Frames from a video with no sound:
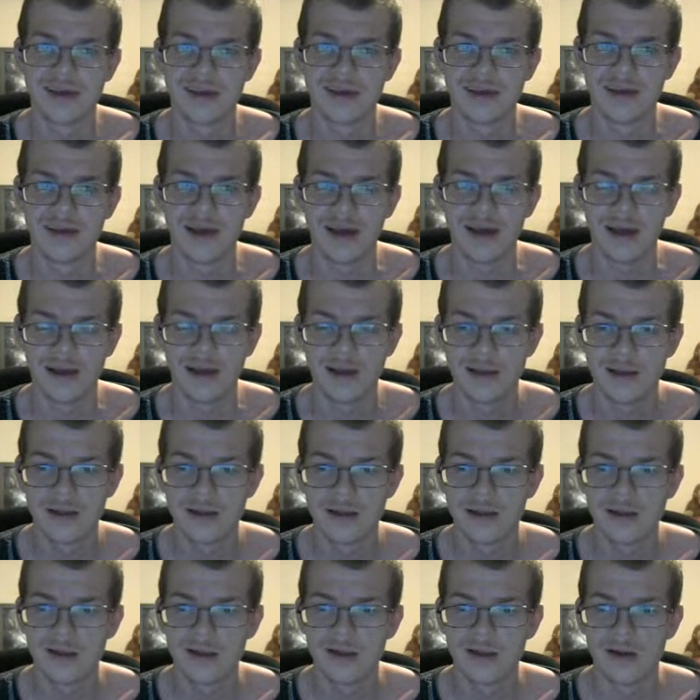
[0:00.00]
Yeah.
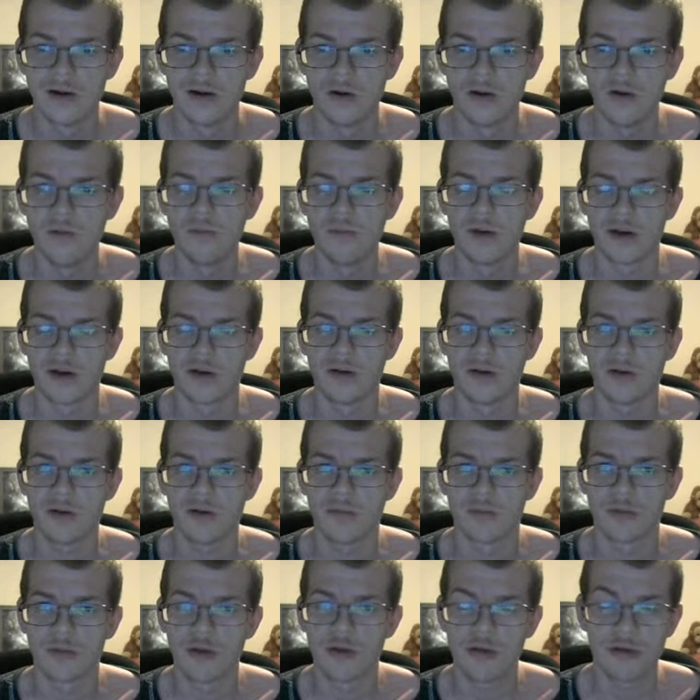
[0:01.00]
Oh my God,
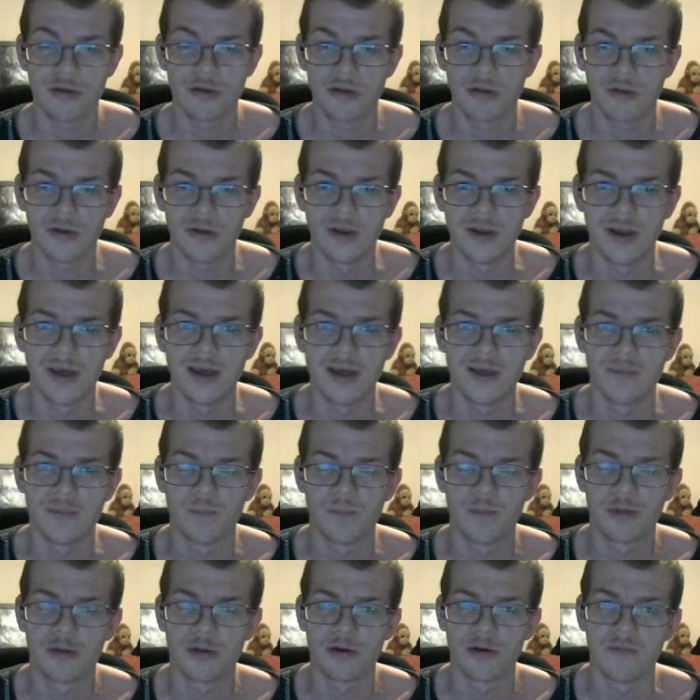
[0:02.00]
I'm just looking here.
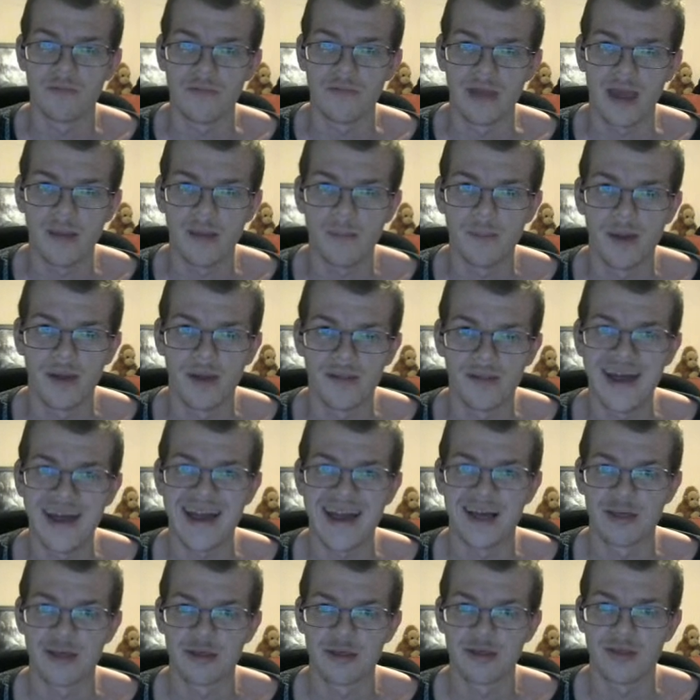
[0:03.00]
Sorry, the
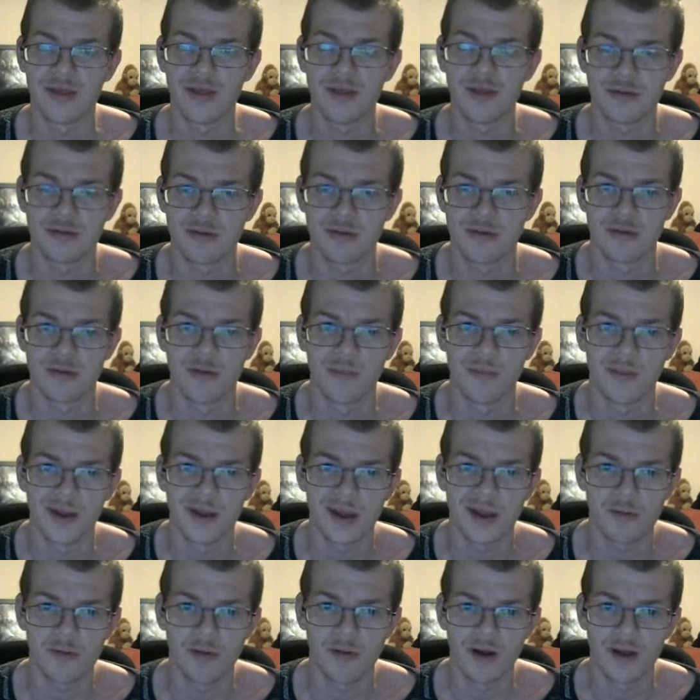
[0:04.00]
MLS. This was a
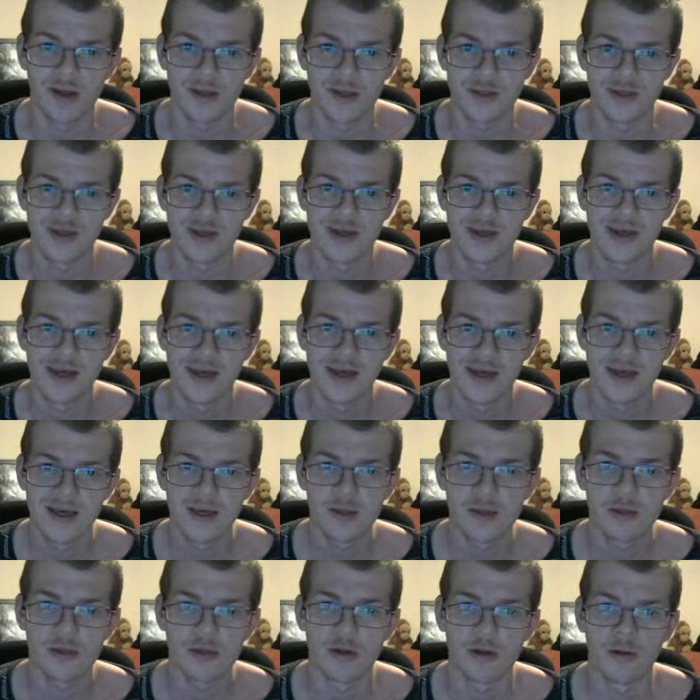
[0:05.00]
bit crazy.
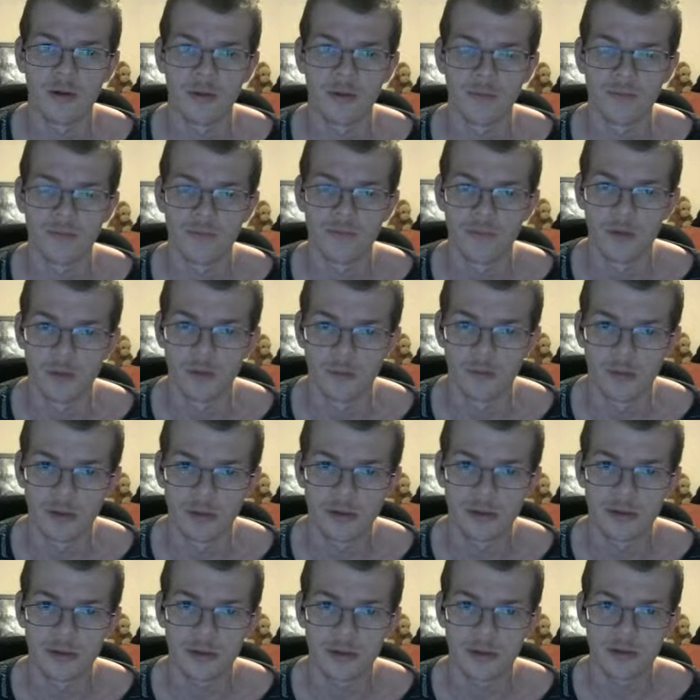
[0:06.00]
So they
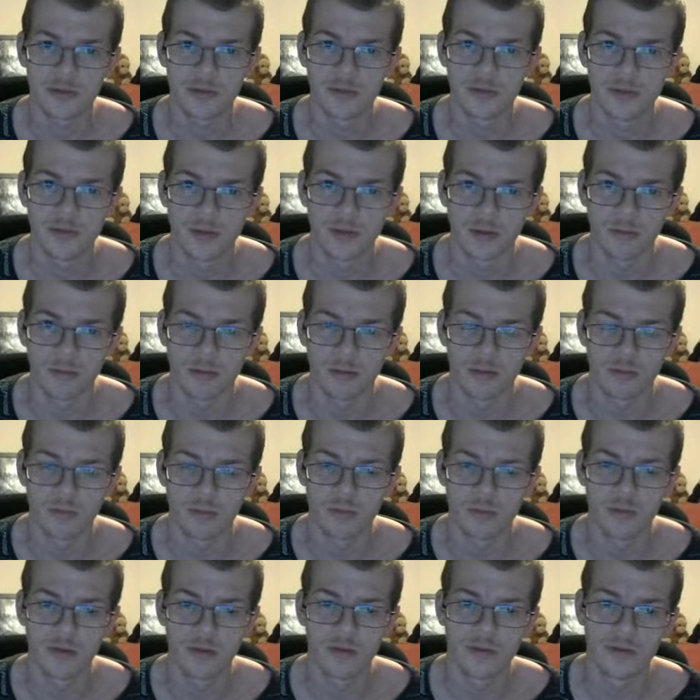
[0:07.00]

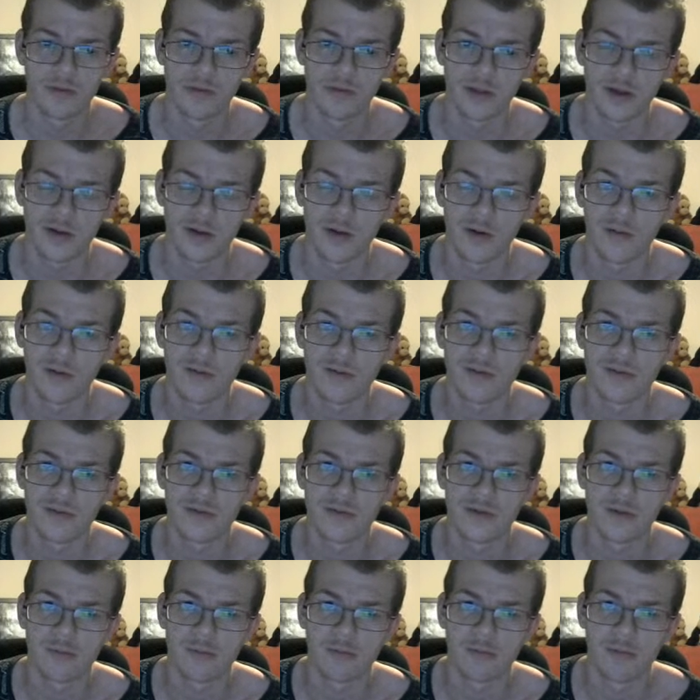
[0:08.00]

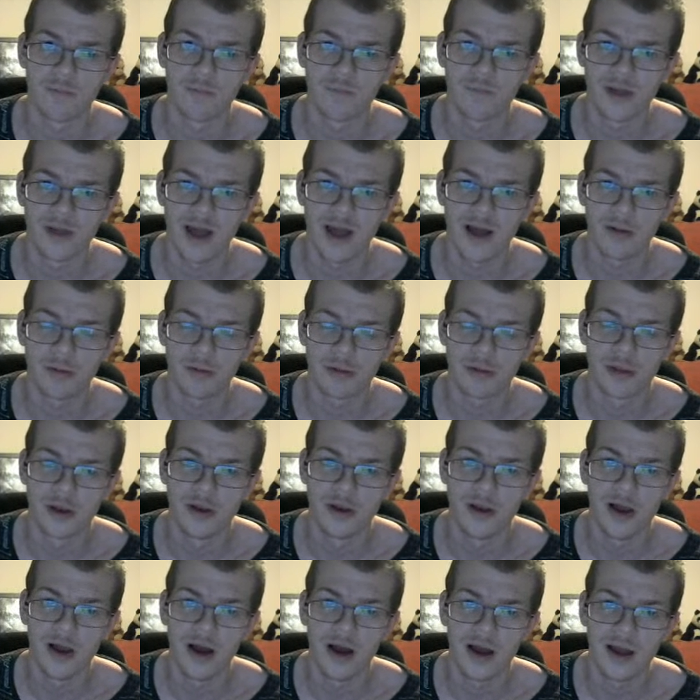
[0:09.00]
were down to
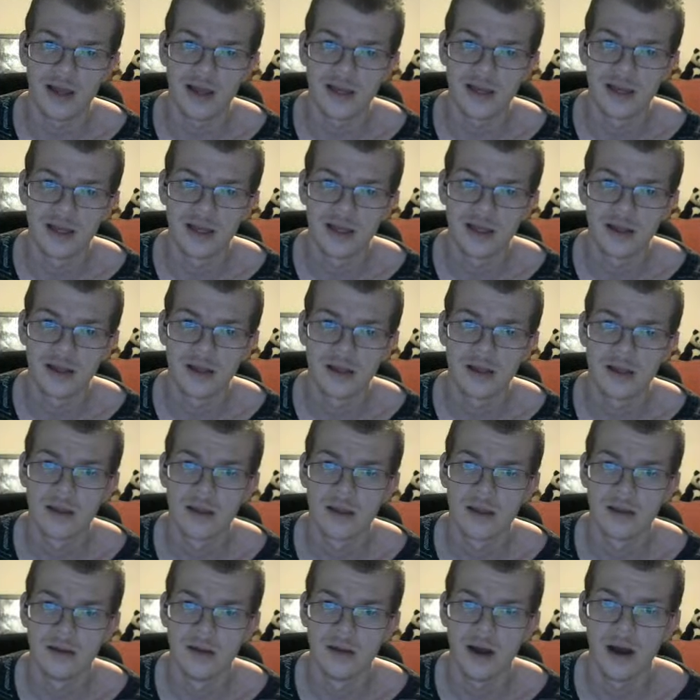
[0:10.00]
nine
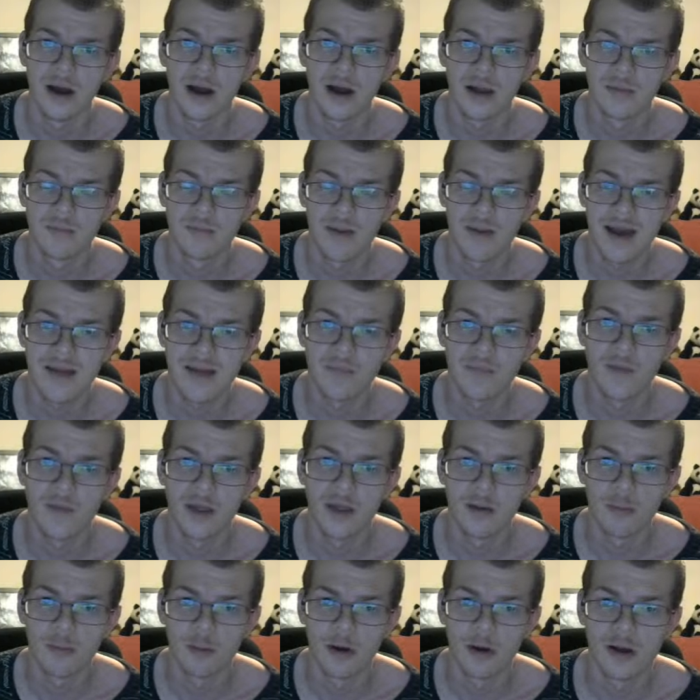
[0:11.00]
men. They
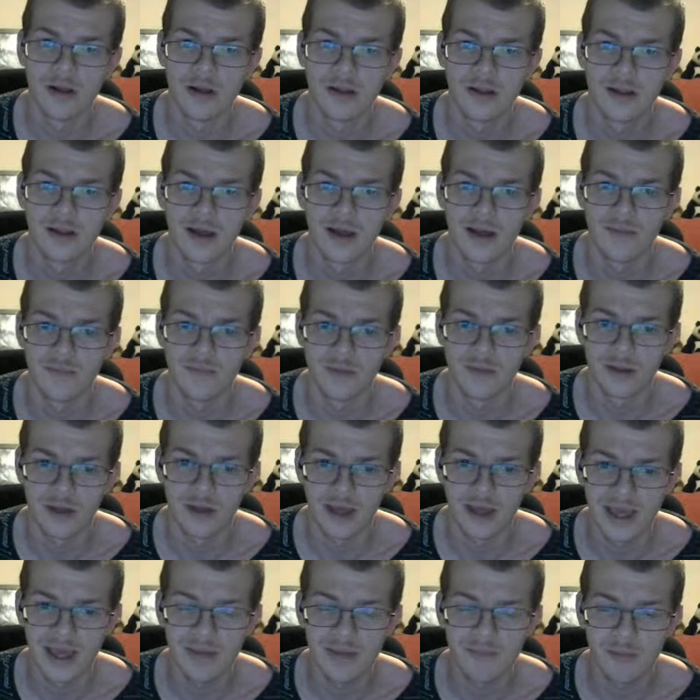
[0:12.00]
were, and the
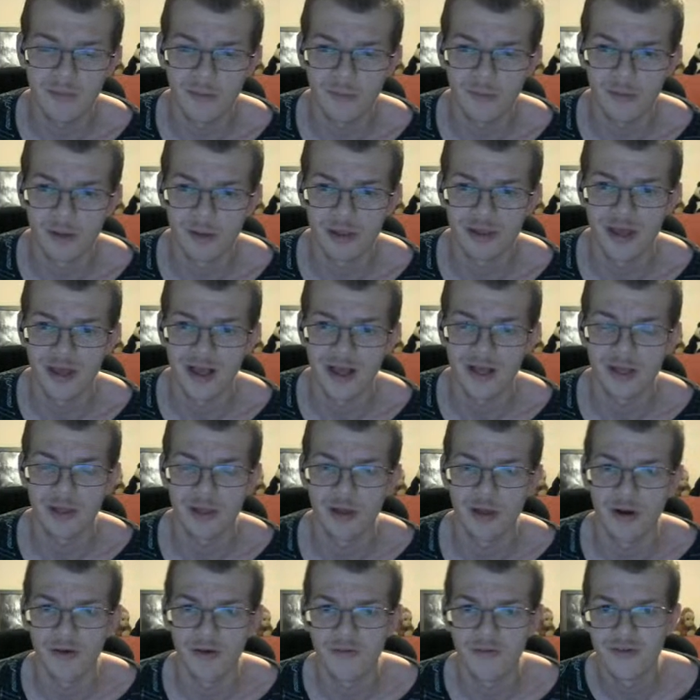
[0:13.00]
keeper was sent
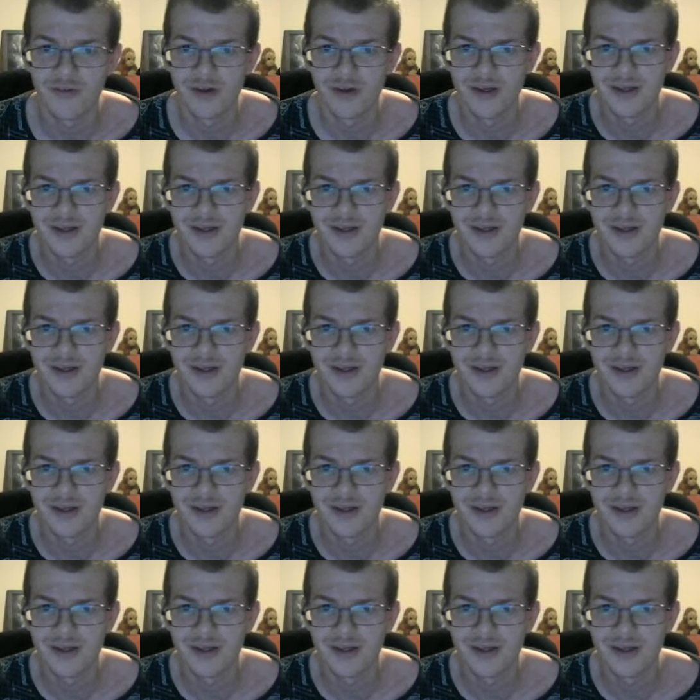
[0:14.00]
off.